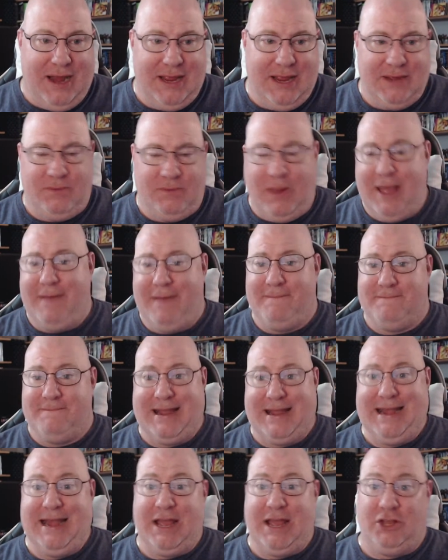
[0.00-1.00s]
well,
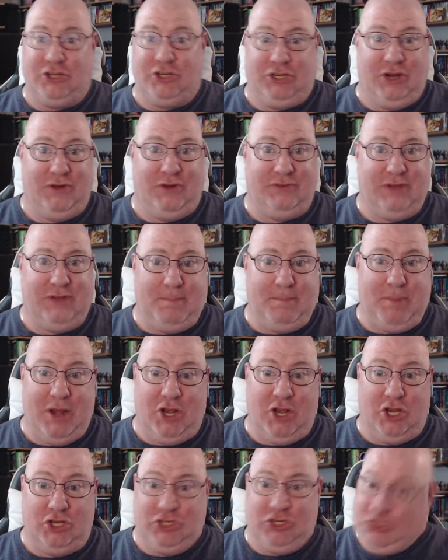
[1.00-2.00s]
Vidal shows up
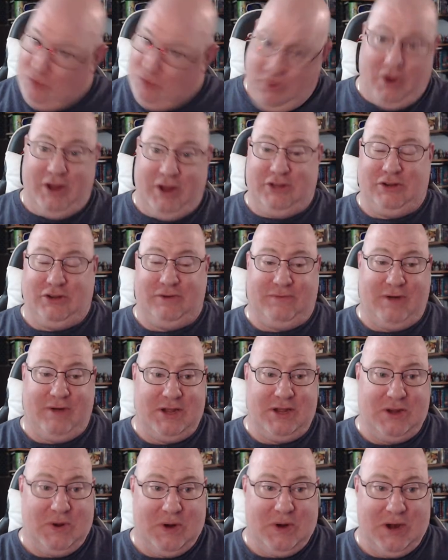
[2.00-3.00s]
and destroys her front
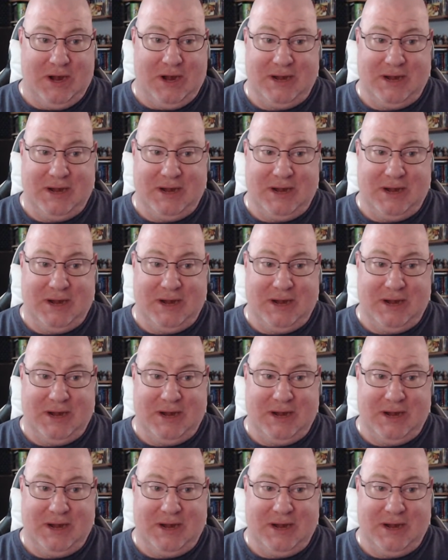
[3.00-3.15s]
door.